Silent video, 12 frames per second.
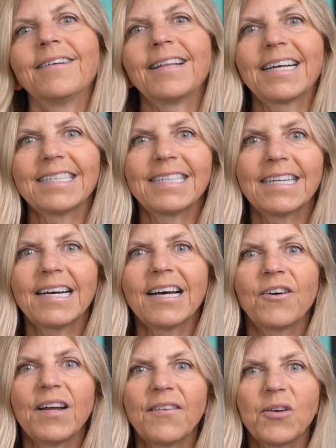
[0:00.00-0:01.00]
Like I said, I
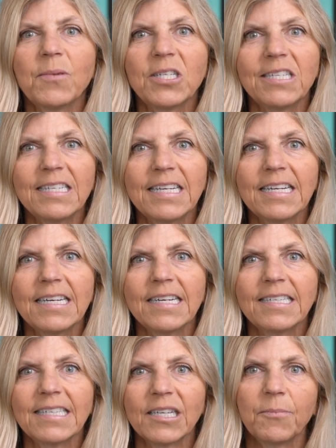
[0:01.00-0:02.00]
don't have that much
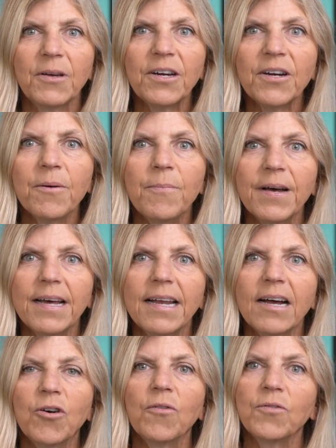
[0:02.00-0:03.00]
data to compare,
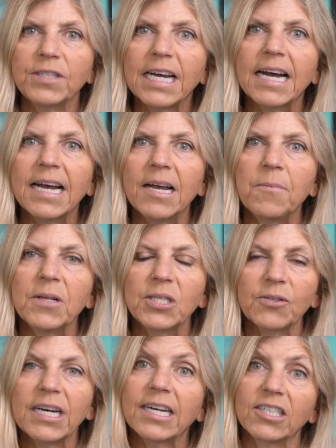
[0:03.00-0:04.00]
but over time,
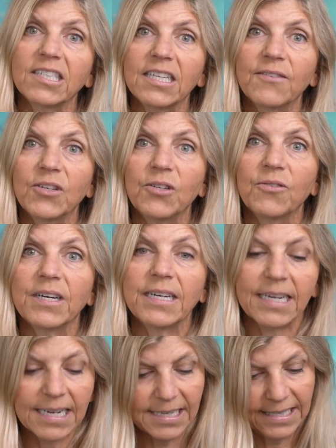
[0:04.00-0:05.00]
this will actually give you a
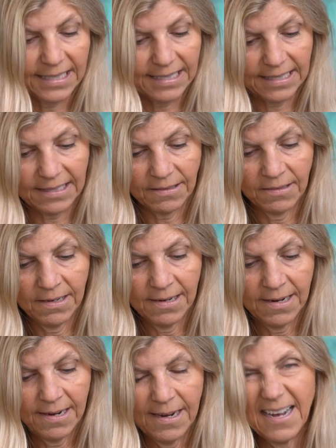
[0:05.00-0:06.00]
nice
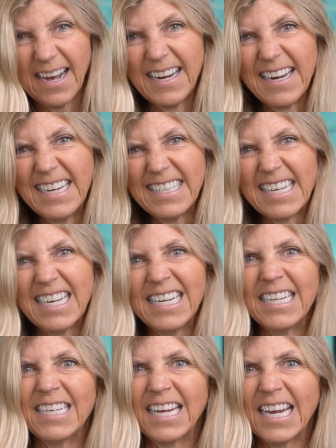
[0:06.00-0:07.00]
kind of
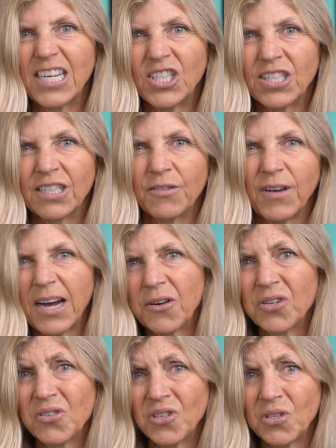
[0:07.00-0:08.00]
indication of how
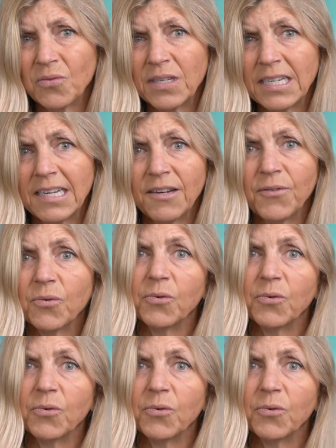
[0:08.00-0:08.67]
you're doing and if you're